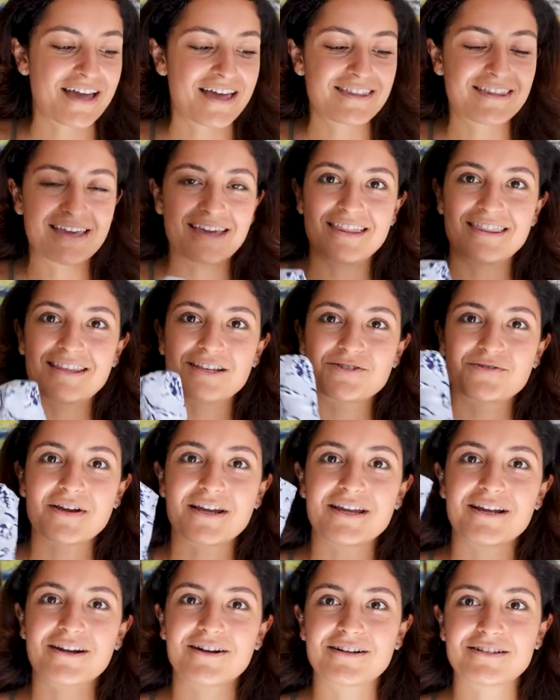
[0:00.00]
And then this
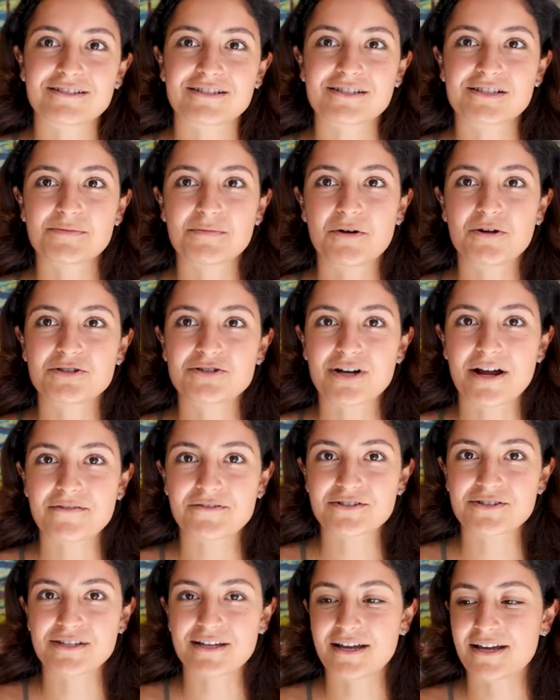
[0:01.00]
right here is a small
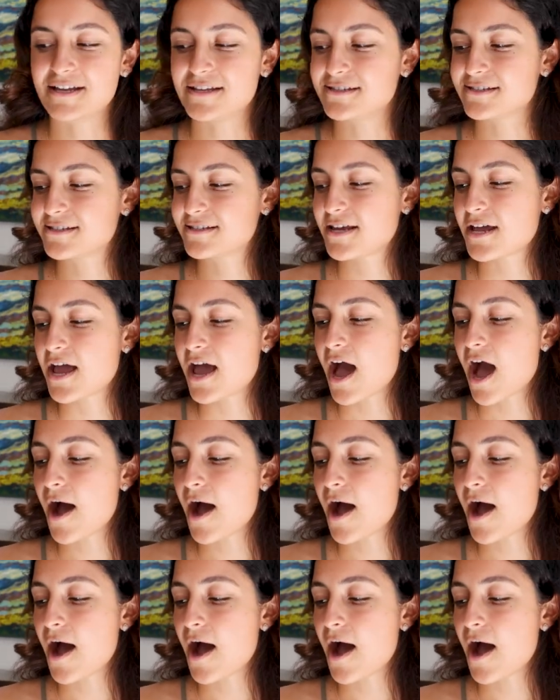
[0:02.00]
travel sized